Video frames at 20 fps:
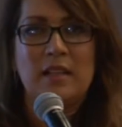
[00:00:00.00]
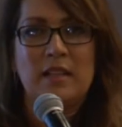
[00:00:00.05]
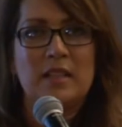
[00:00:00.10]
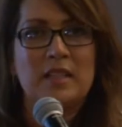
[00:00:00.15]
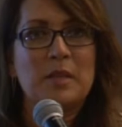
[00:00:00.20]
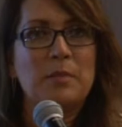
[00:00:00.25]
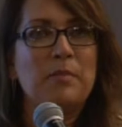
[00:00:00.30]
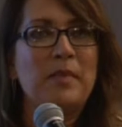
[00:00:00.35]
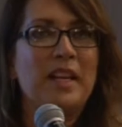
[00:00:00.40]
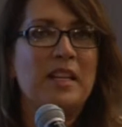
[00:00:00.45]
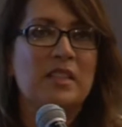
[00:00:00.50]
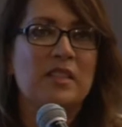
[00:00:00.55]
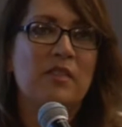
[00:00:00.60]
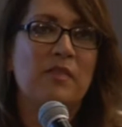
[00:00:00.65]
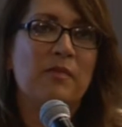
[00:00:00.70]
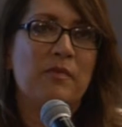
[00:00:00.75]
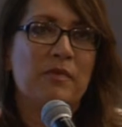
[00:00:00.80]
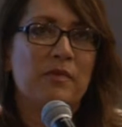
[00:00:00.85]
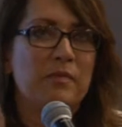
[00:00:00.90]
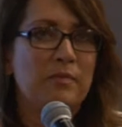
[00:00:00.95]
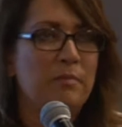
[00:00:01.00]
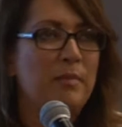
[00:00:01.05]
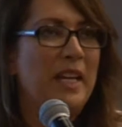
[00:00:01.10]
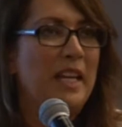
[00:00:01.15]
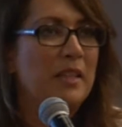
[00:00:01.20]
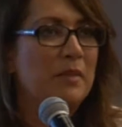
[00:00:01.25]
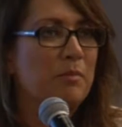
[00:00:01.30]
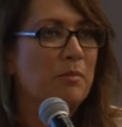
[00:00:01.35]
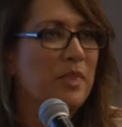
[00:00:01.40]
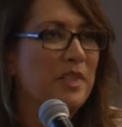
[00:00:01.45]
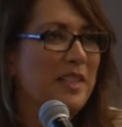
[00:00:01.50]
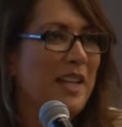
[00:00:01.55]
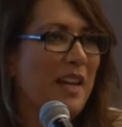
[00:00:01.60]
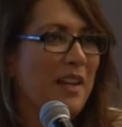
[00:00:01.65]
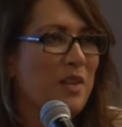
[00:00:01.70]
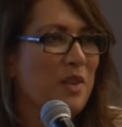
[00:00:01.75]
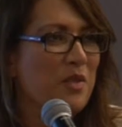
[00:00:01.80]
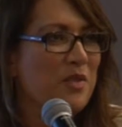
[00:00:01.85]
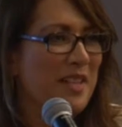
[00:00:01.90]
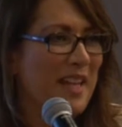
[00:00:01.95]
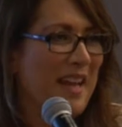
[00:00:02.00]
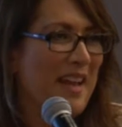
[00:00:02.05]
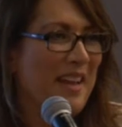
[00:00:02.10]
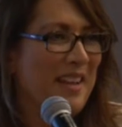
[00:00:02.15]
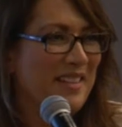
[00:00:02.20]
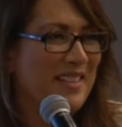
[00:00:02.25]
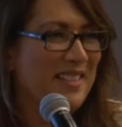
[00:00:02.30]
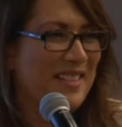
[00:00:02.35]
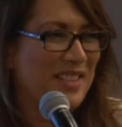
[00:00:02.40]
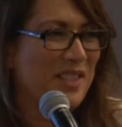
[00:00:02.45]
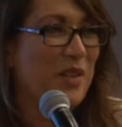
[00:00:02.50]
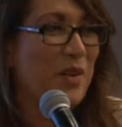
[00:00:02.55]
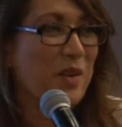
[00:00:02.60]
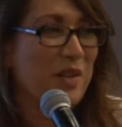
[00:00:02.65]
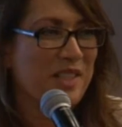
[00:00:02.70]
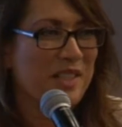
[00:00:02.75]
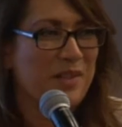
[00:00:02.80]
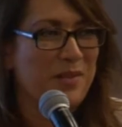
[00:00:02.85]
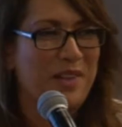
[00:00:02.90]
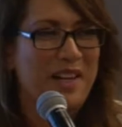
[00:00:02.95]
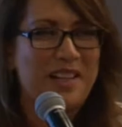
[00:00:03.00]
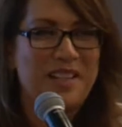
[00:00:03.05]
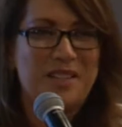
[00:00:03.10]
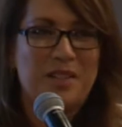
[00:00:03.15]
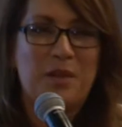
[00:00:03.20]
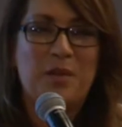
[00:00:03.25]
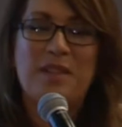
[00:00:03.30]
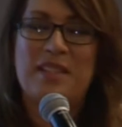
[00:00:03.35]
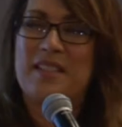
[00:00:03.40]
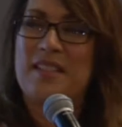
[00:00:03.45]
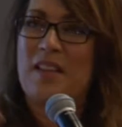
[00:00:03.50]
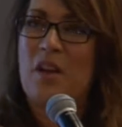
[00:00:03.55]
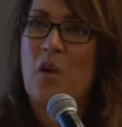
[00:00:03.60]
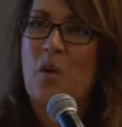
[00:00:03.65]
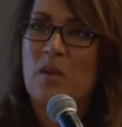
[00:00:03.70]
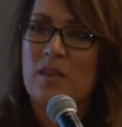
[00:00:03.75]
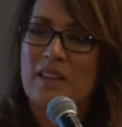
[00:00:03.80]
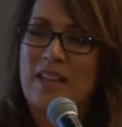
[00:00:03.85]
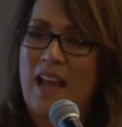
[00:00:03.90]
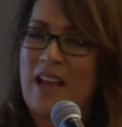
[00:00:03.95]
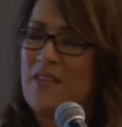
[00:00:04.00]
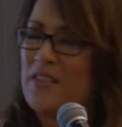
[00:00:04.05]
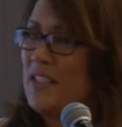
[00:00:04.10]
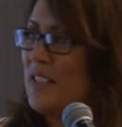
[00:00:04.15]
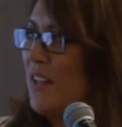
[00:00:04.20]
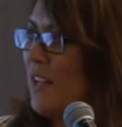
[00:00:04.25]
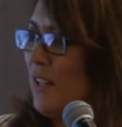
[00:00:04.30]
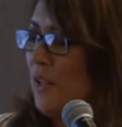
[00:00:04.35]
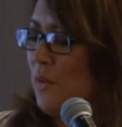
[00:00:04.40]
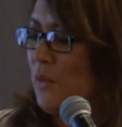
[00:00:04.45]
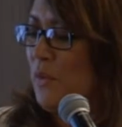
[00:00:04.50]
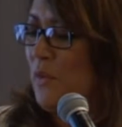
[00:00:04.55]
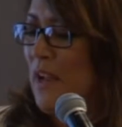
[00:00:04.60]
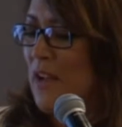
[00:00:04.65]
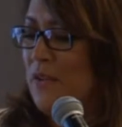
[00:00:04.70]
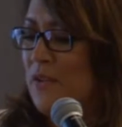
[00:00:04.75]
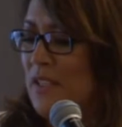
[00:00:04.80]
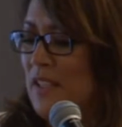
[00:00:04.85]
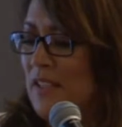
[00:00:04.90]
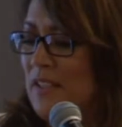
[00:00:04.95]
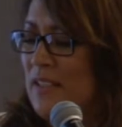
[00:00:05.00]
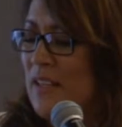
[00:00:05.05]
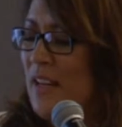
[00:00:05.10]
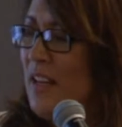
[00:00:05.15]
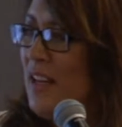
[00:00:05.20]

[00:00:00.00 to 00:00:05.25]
It's a mix of meat, potatoes, and sauce, right? So it's the whole lifestyle around it.